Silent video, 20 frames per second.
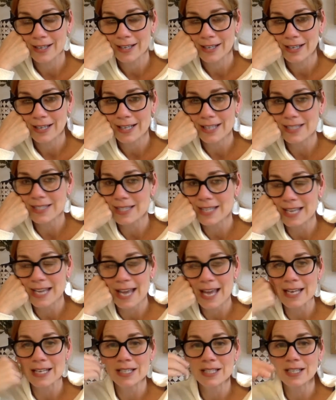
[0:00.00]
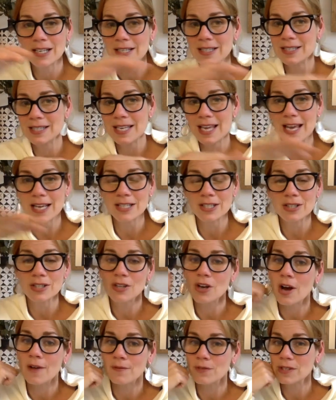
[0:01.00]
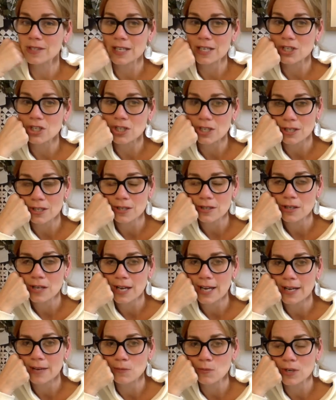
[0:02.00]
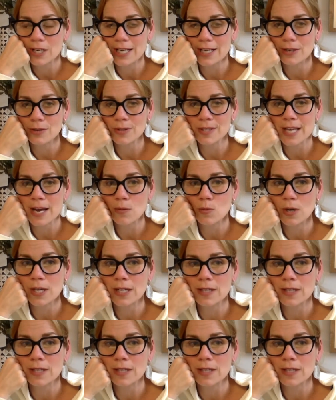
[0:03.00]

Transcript: It's the end of the conversation when I use that one.